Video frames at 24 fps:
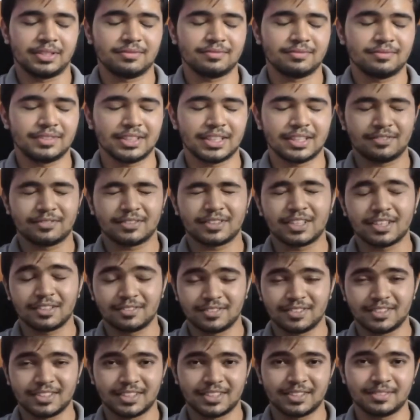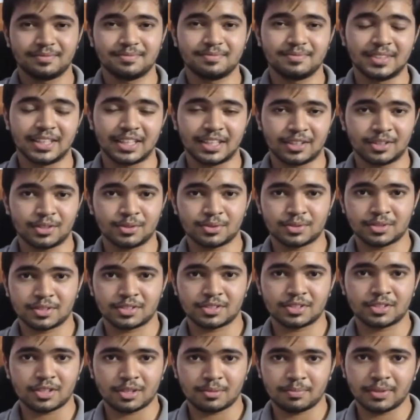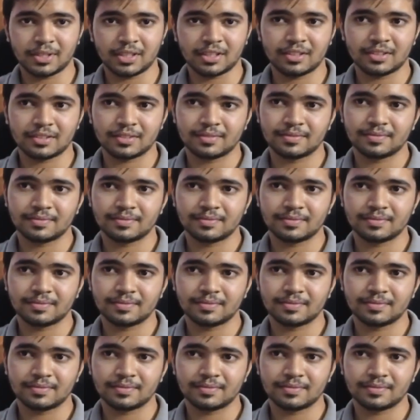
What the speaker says: we have covered necrosis topic,